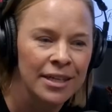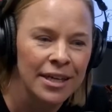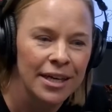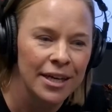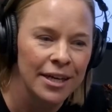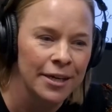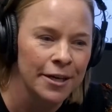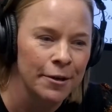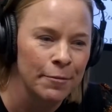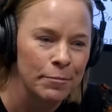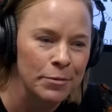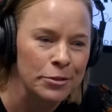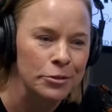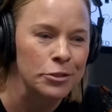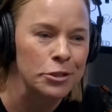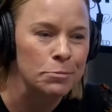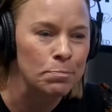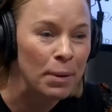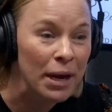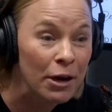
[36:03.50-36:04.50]
So
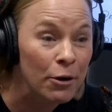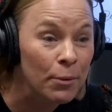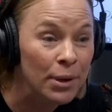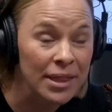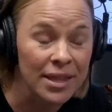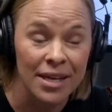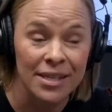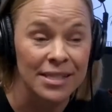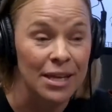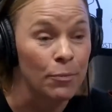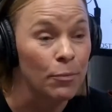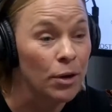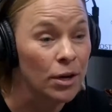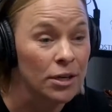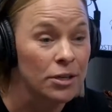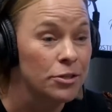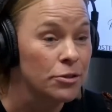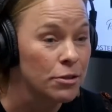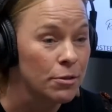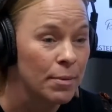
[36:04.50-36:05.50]
just bear with us, and we're going to
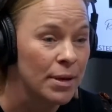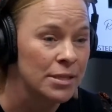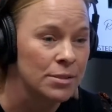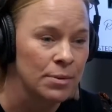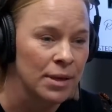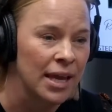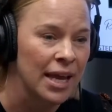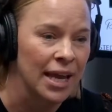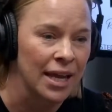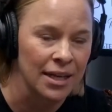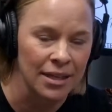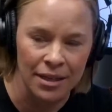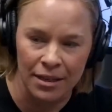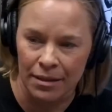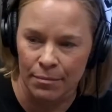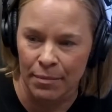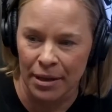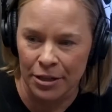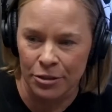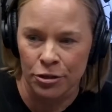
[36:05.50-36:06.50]
do the best we can to
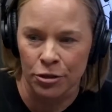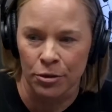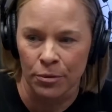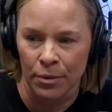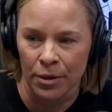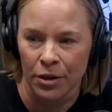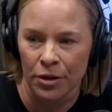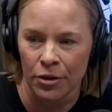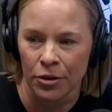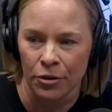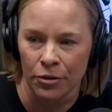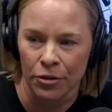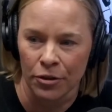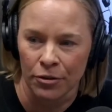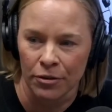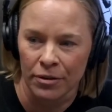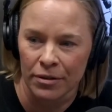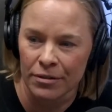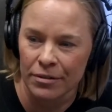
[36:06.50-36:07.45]
make sure they're